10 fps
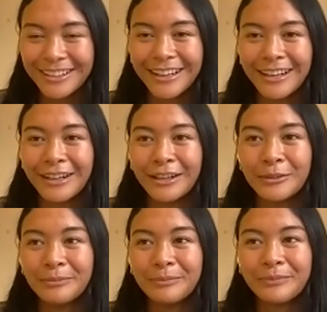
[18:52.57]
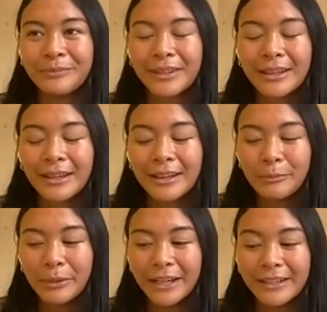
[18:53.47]

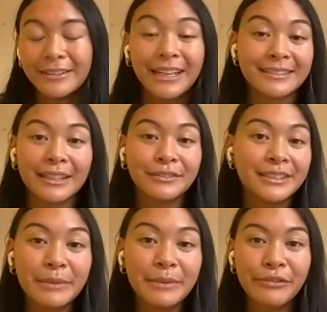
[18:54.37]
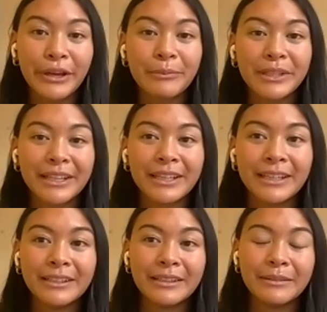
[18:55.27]
But yes, I've seen my family
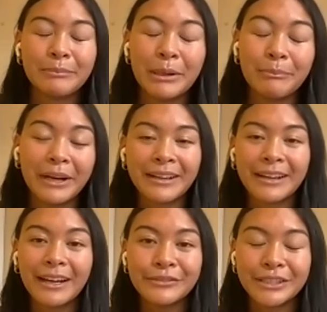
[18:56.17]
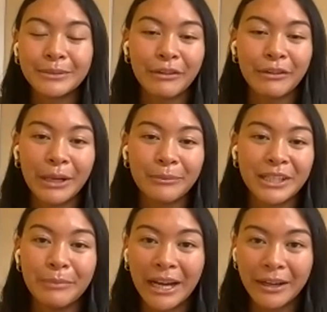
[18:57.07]
in Pampanga, I've seen my family
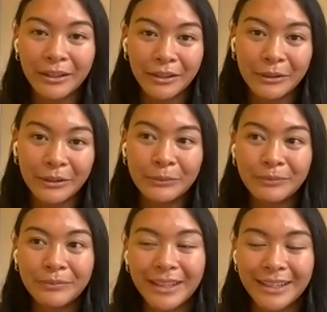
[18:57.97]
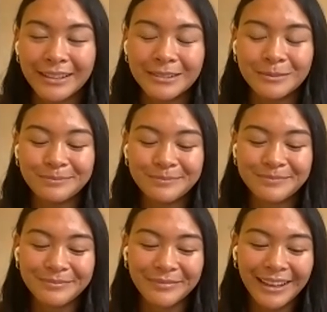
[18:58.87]
in Baguio,
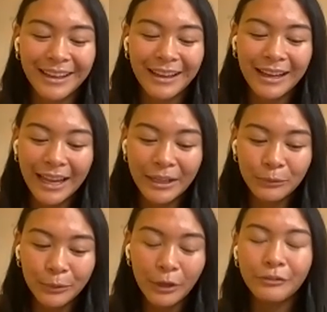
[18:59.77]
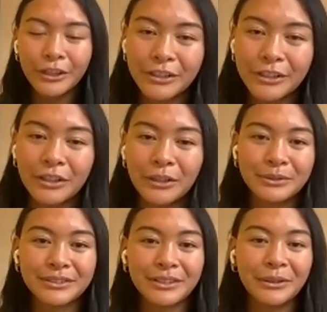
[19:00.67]
and we're all
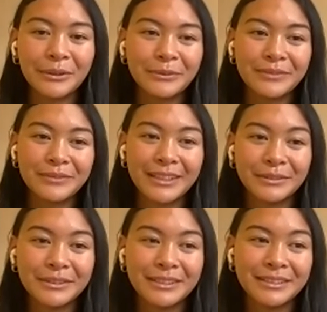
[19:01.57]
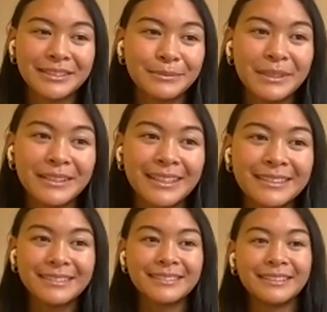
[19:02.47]
close. So it's been
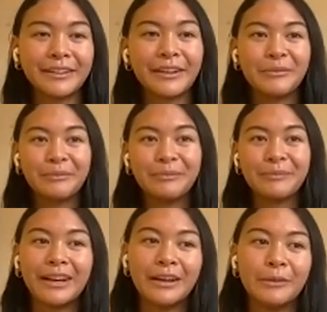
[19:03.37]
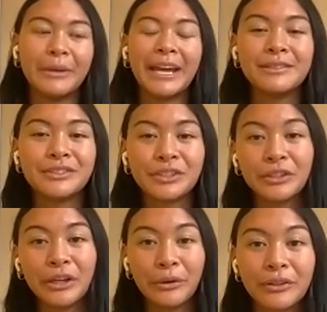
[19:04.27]
nice to see them and to
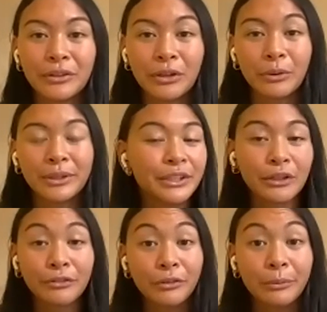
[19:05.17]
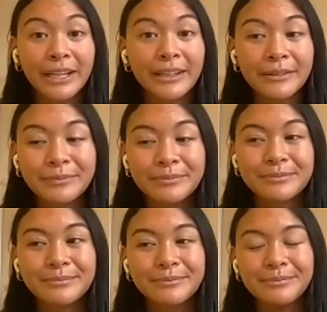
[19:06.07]
know that they're always here for me.
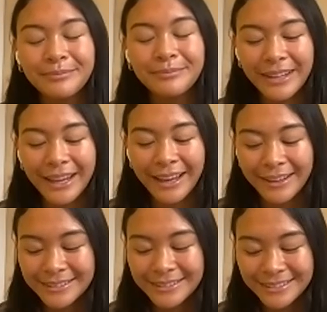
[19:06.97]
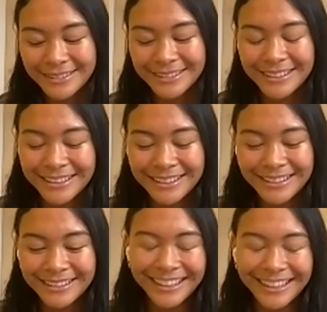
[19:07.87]
And
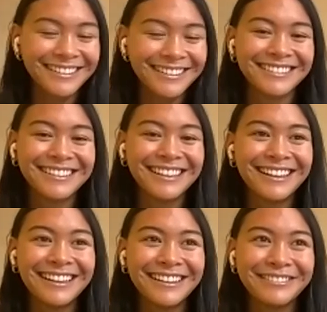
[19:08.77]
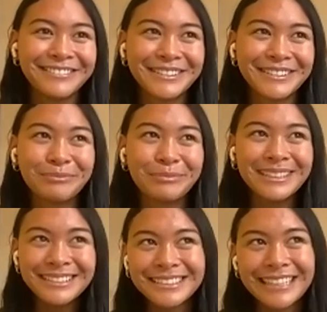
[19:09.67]
yeah, I've
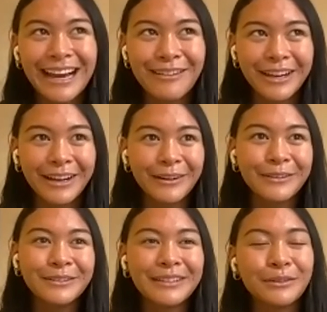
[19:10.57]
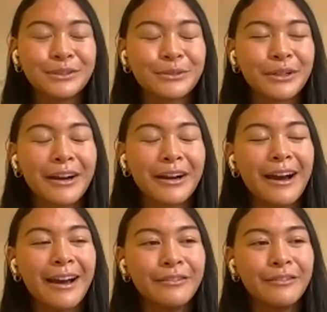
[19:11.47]
been to Davao. That was where
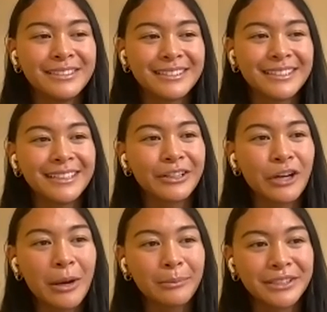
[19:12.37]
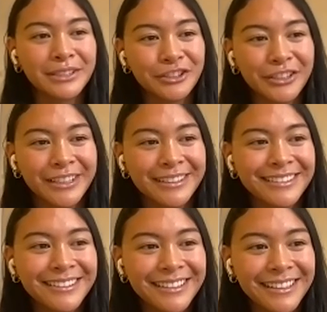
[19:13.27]
I visited a
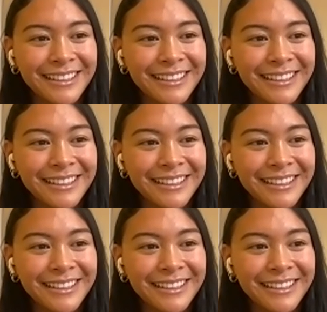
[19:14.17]
competition.